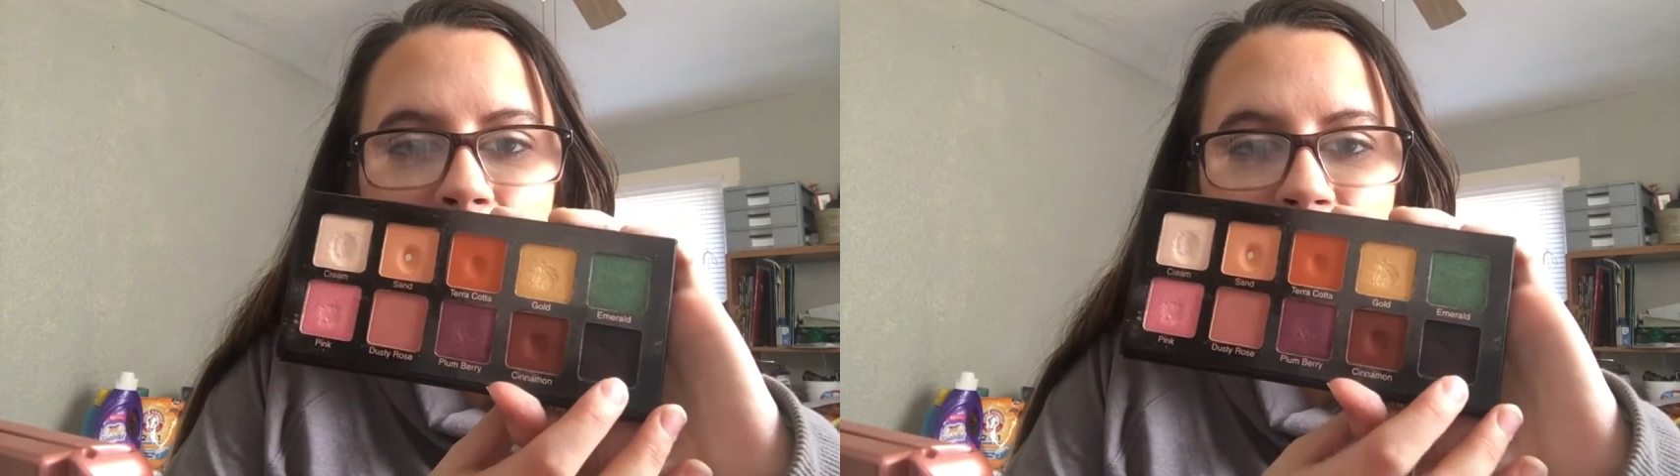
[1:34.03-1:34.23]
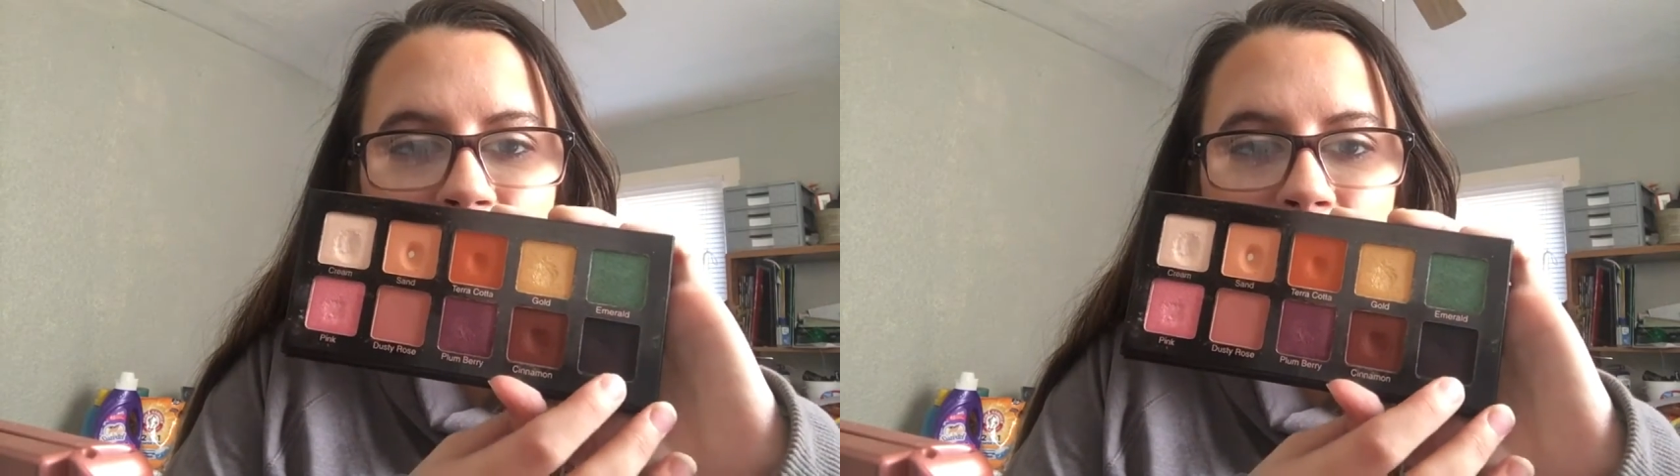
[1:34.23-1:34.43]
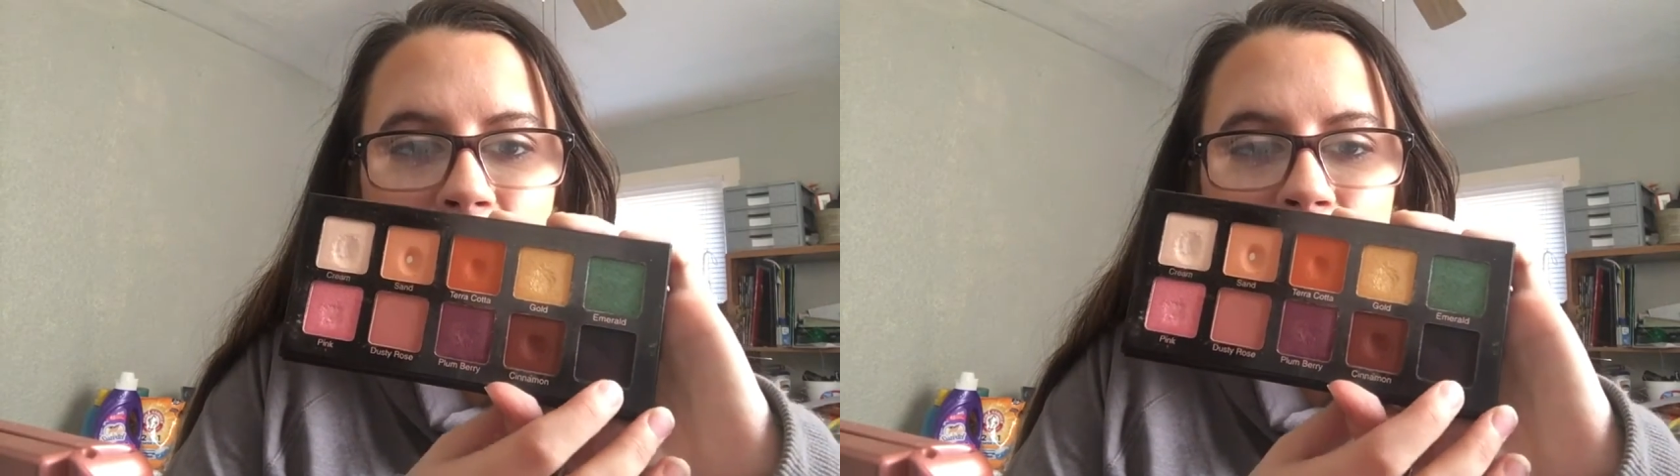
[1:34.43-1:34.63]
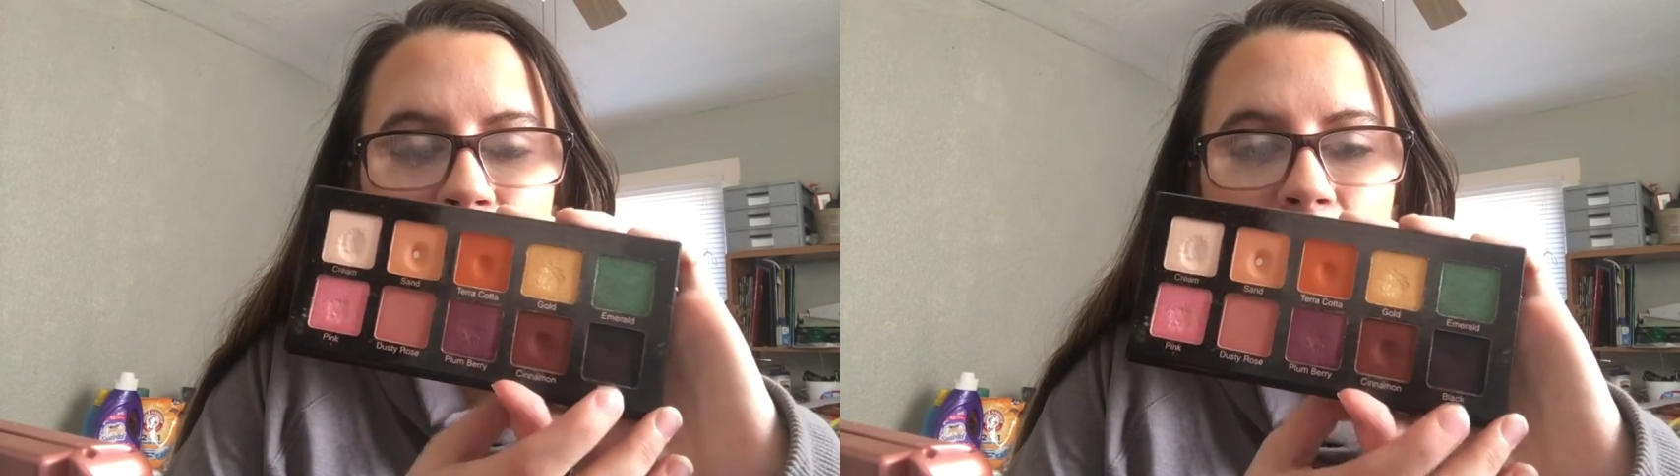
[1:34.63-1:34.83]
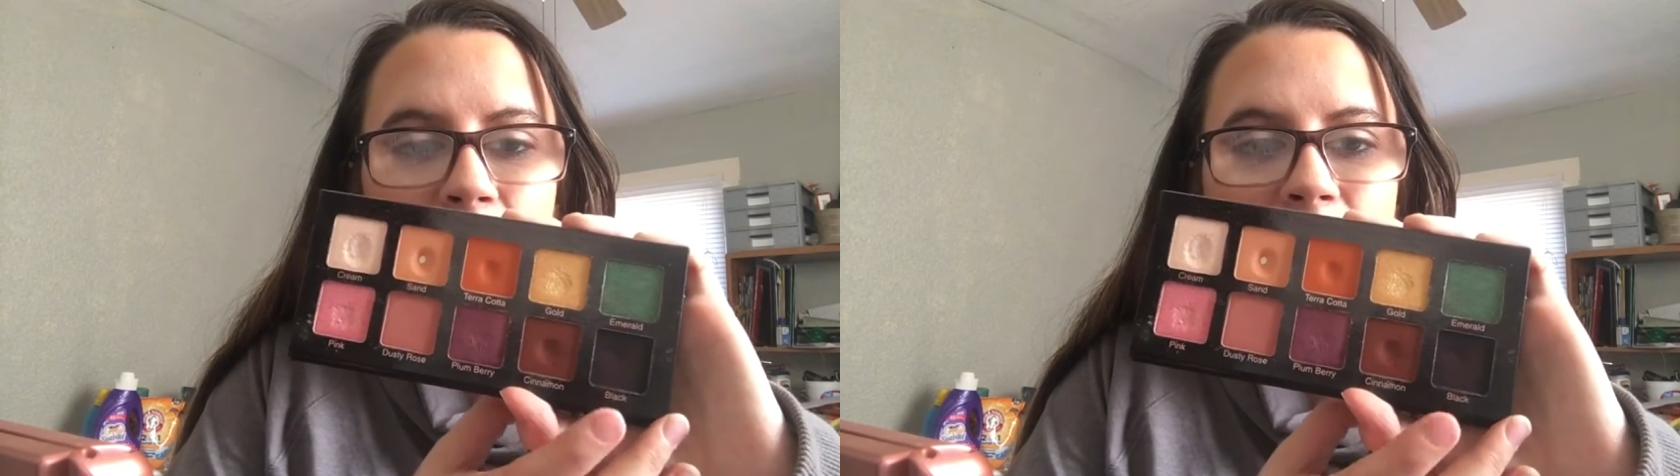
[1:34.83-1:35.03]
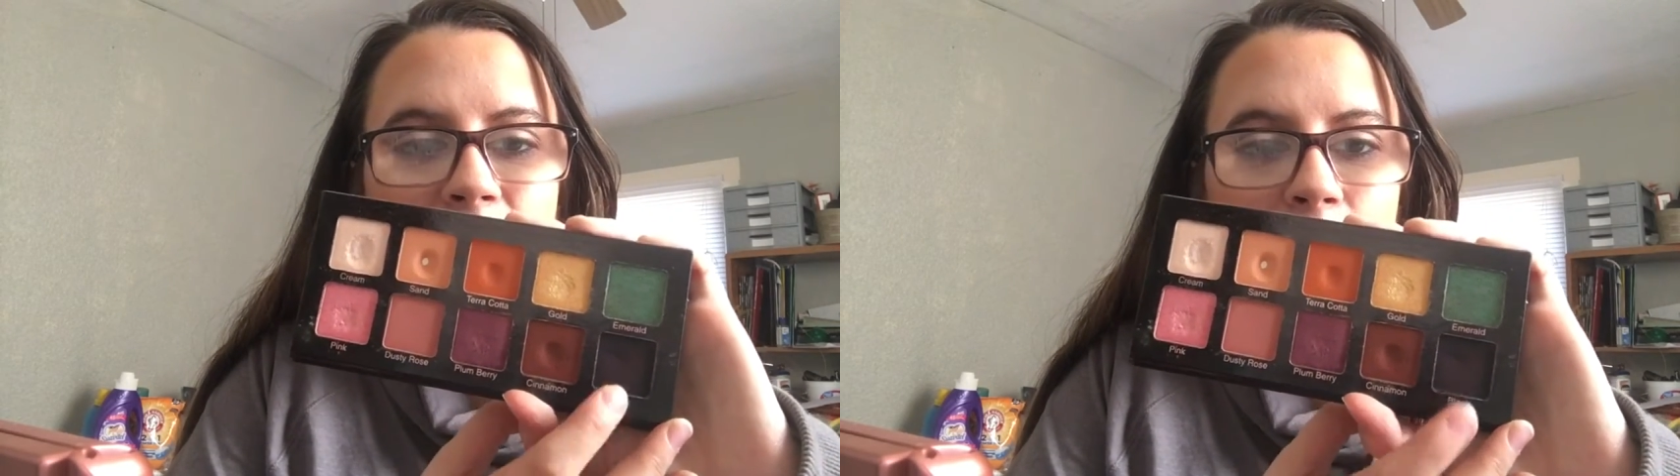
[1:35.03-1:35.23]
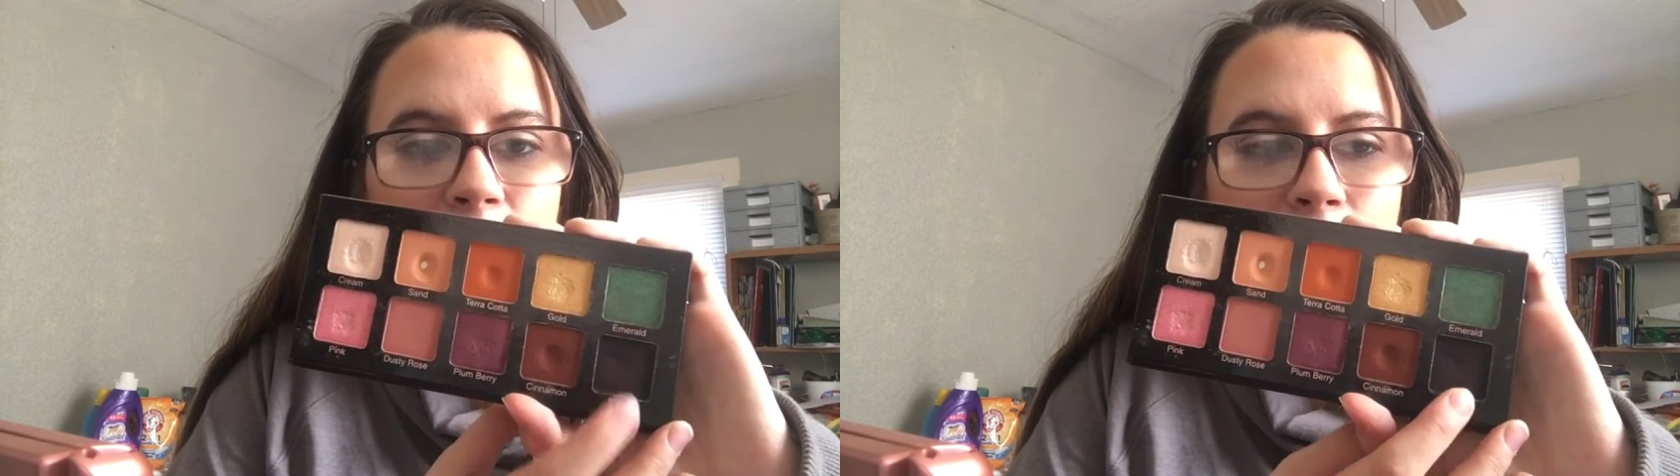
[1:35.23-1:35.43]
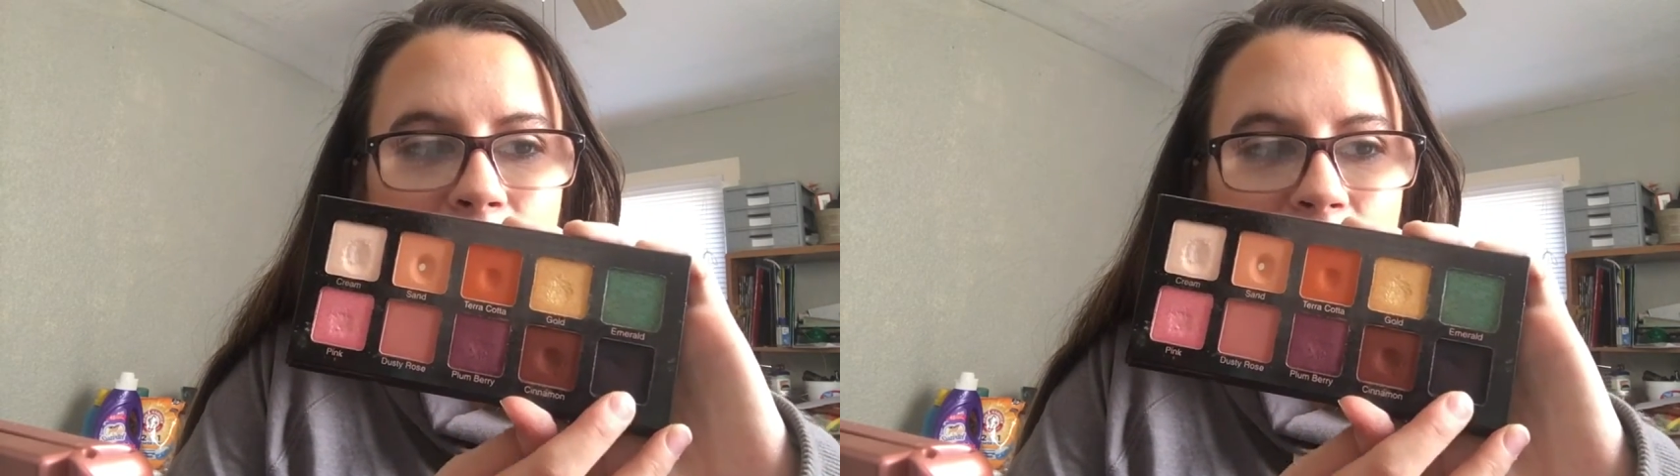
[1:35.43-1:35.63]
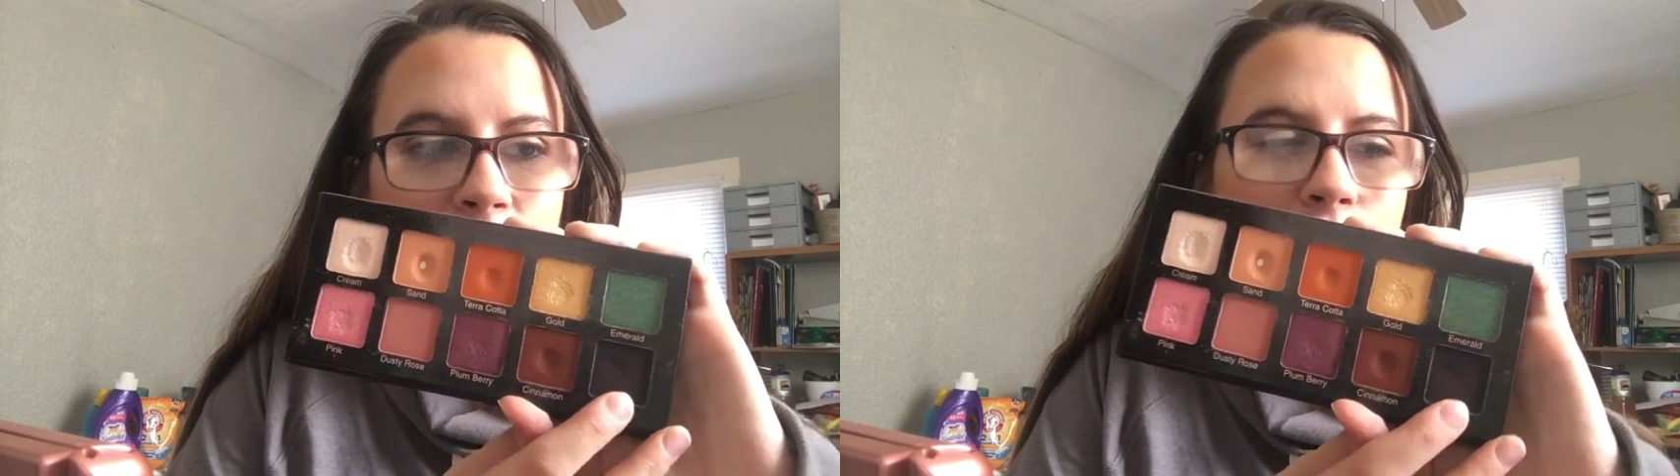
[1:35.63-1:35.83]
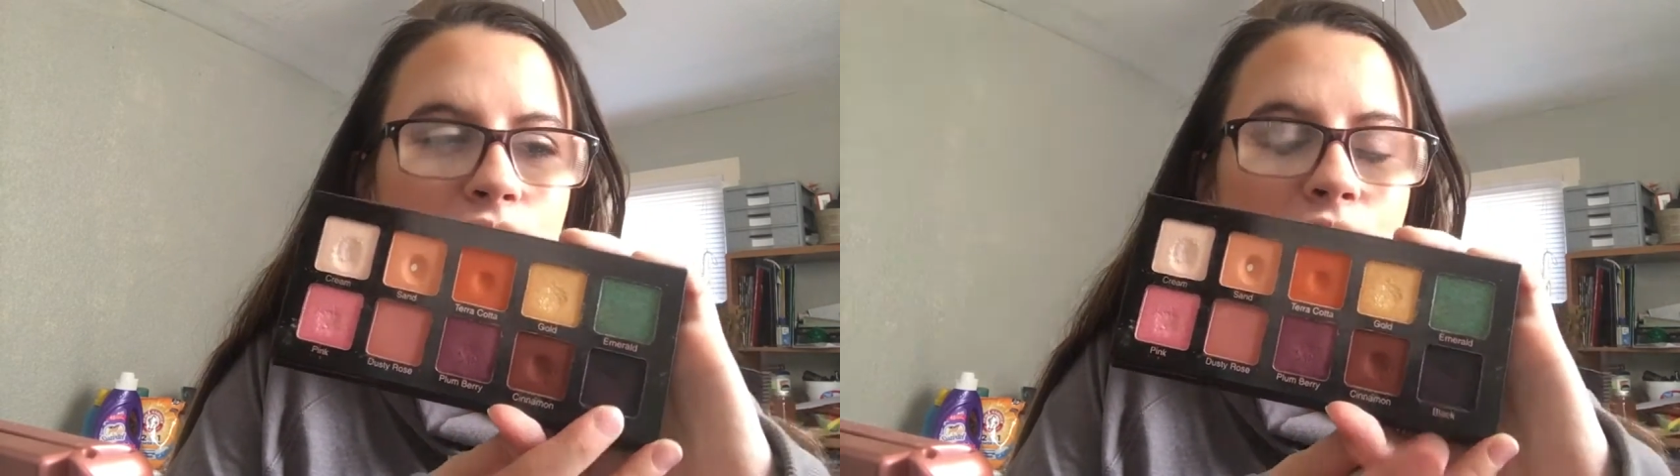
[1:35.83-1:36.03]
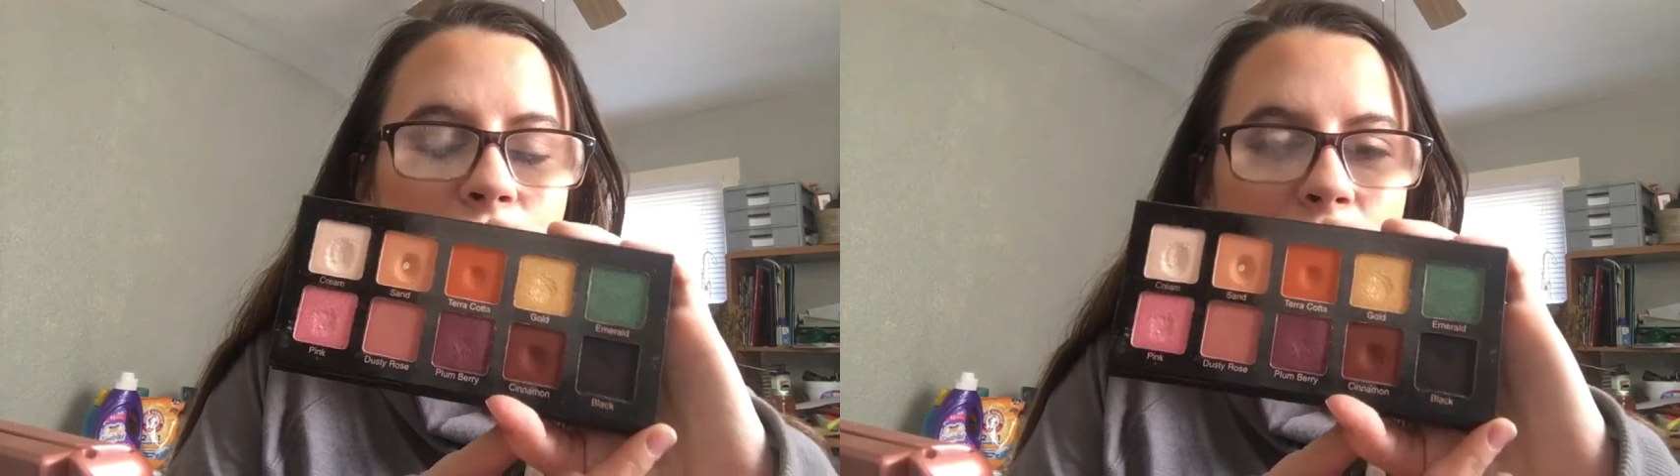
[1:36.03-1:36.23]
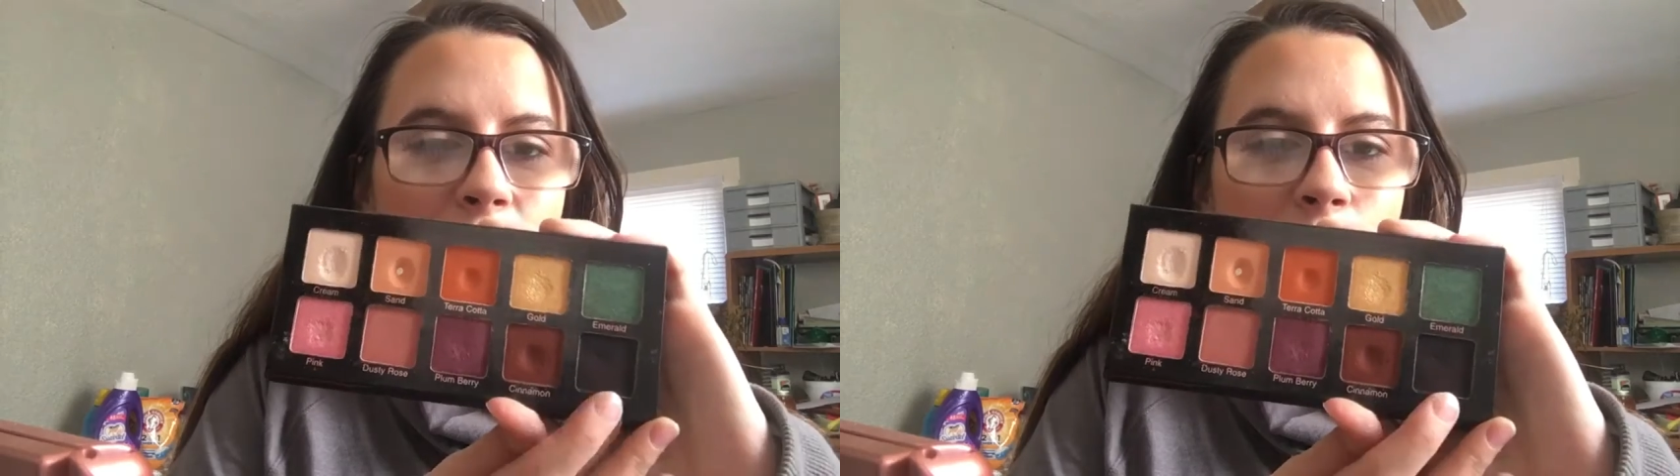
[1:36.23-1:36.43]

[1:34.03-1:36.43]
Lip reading: I very seldomly use, so